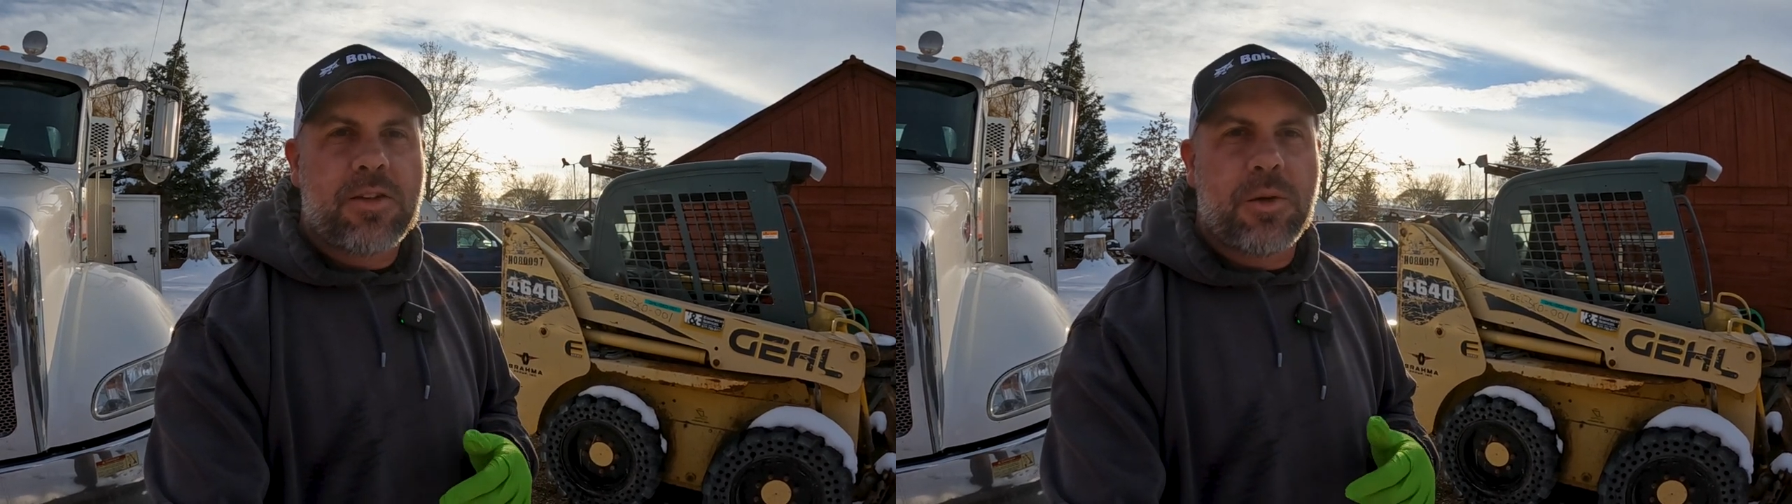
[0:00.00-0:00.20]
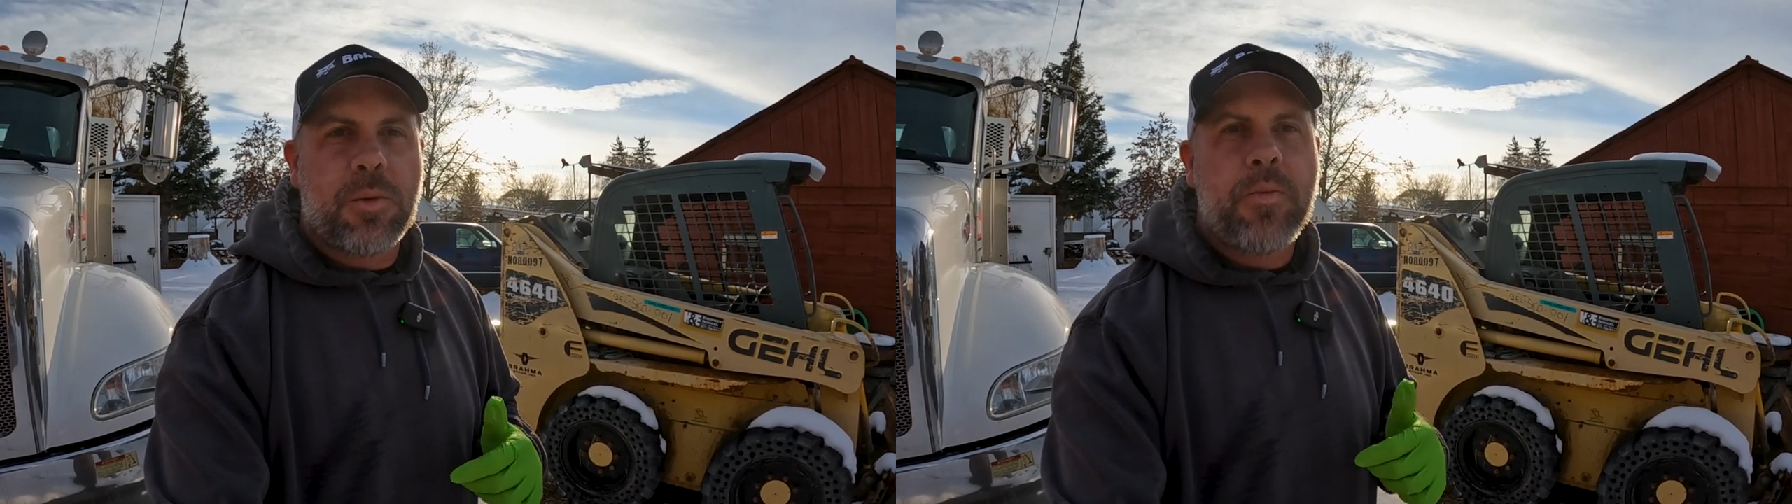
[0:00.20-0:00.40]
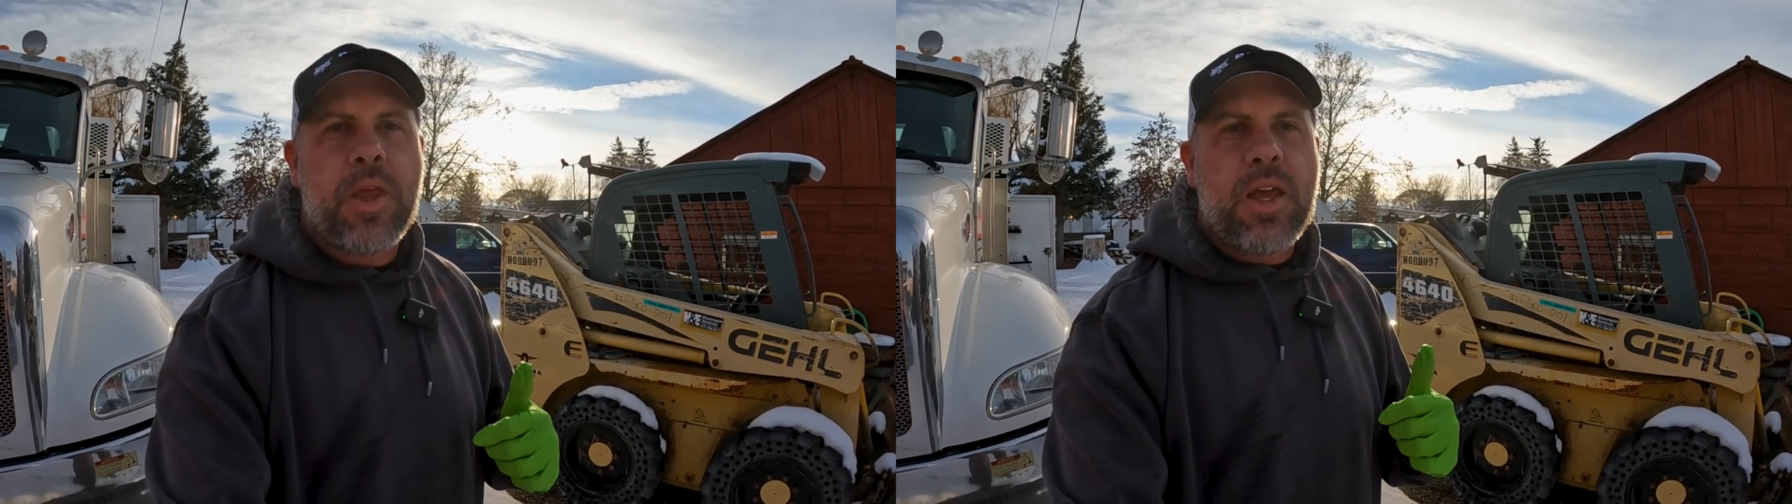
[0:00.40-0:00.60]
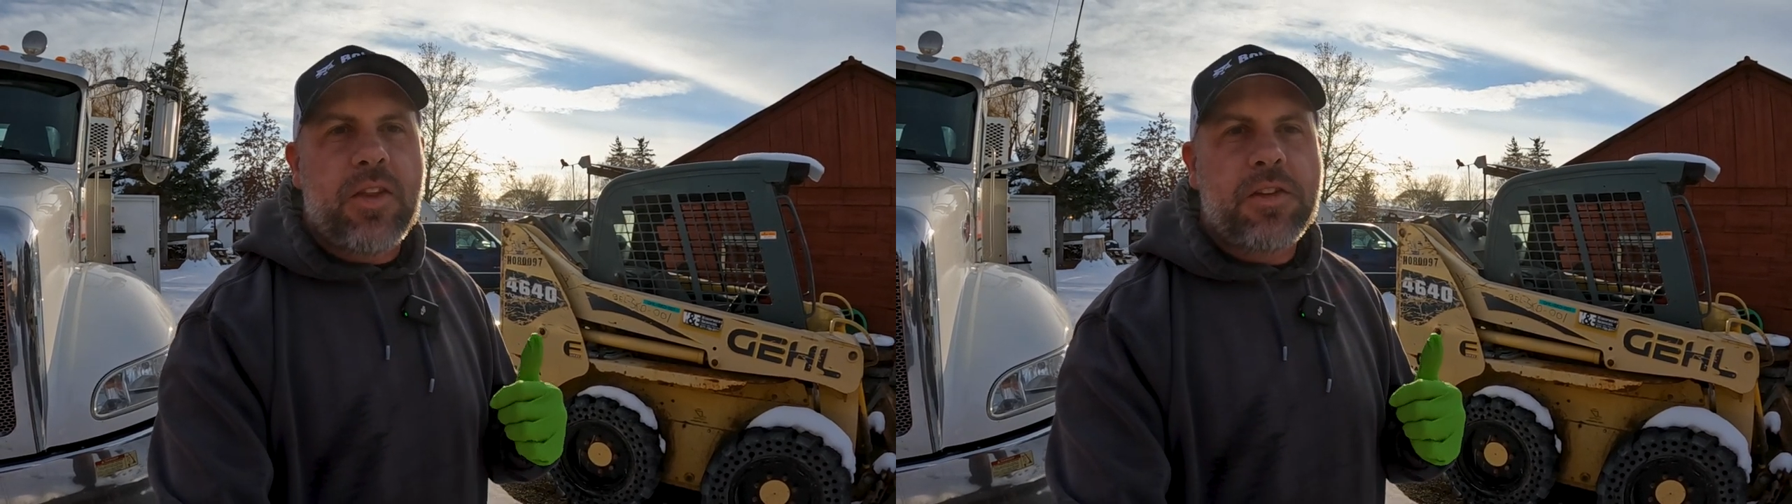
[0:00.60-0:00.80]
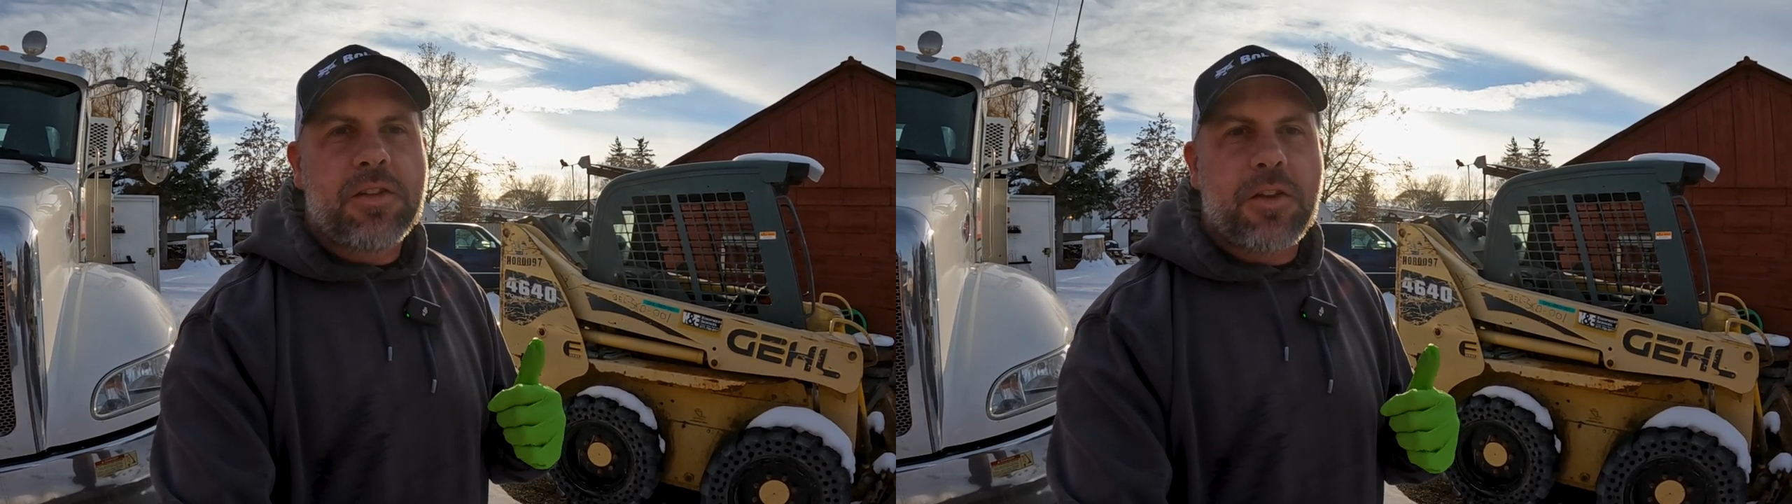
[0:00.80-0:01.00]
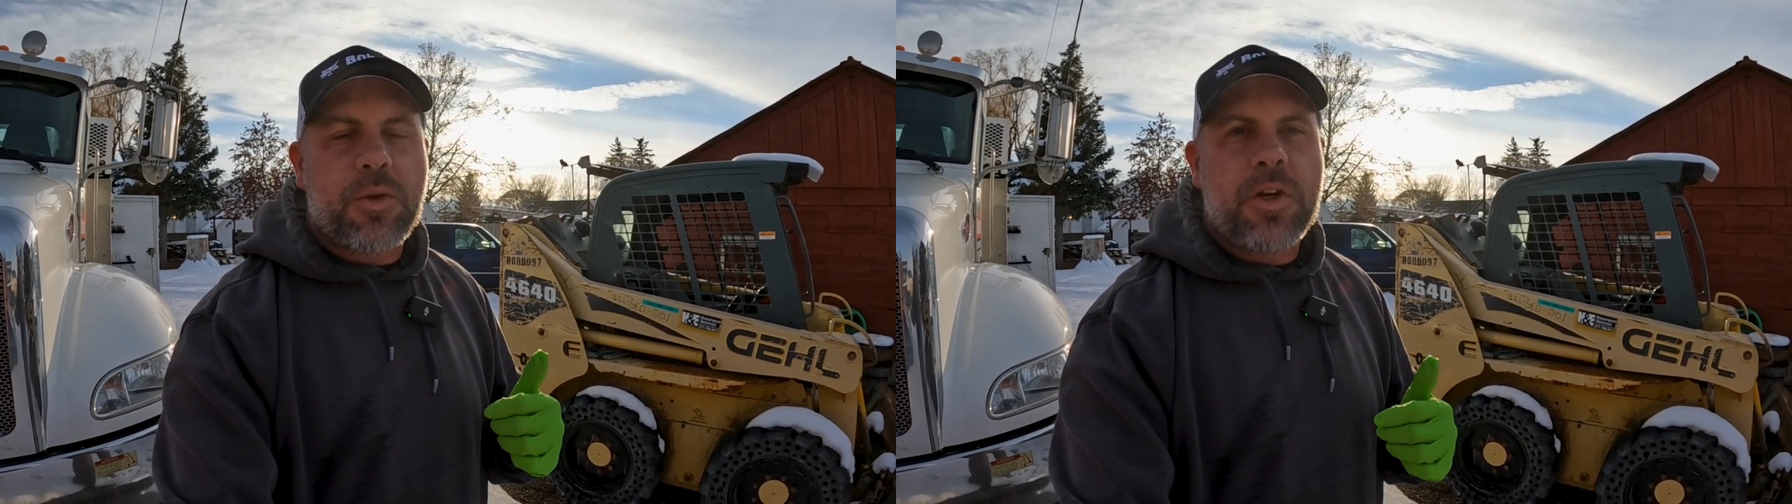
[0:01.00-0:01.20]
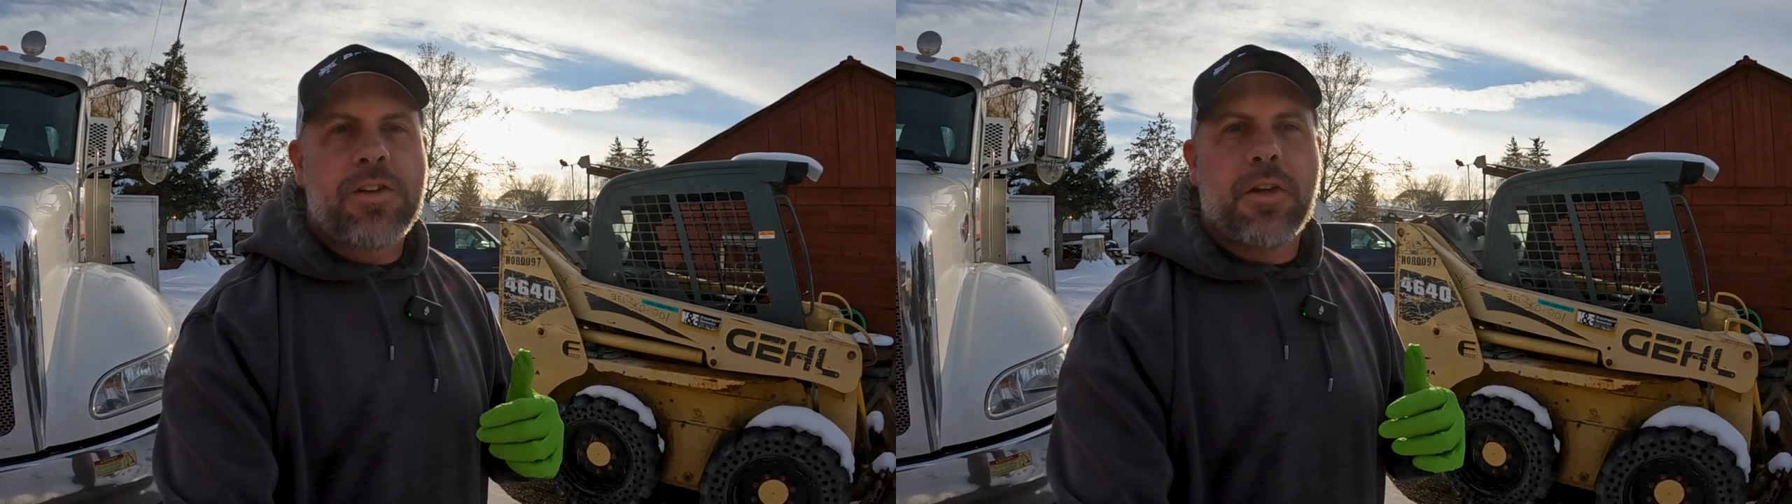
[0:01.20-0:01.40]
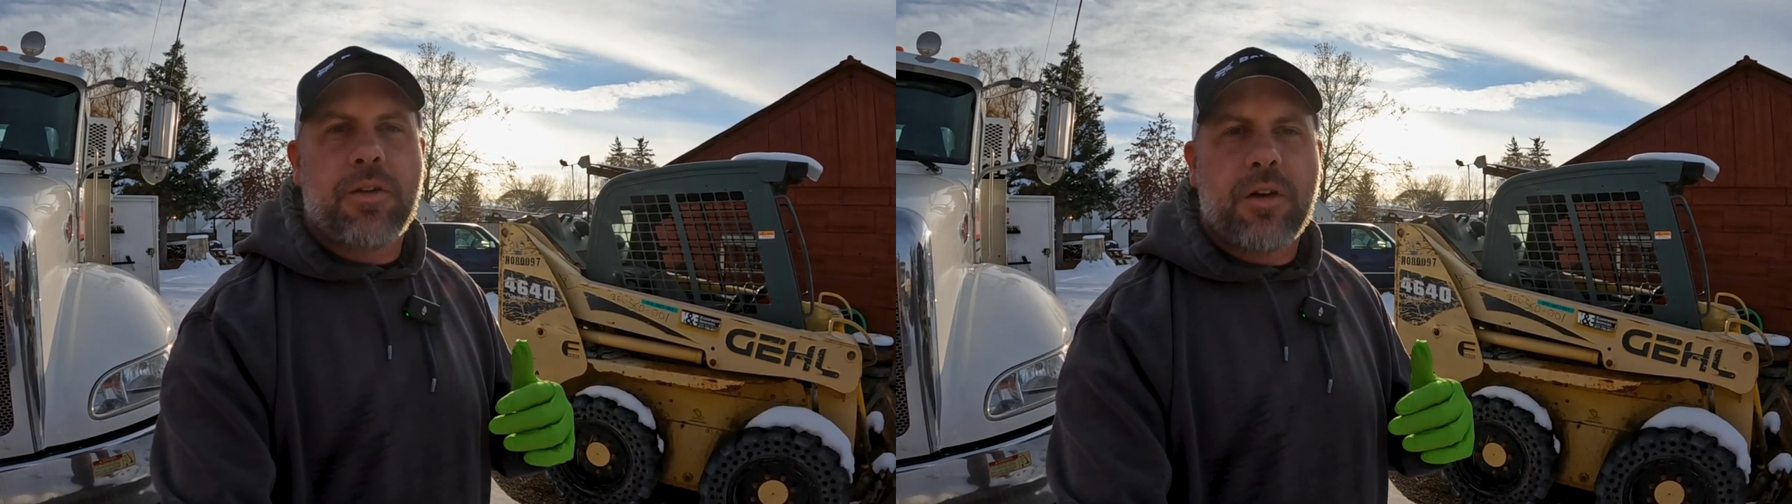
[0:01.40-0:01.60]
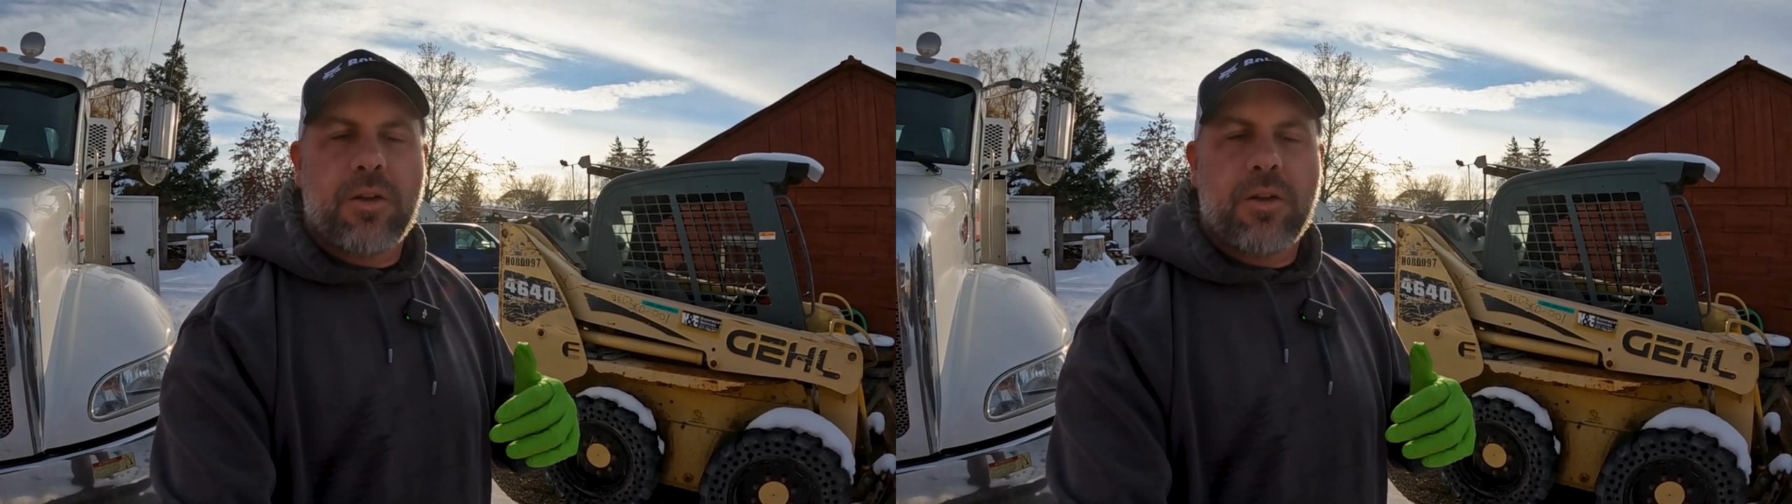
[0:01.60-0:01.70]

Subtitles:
So this is a three-cylinder,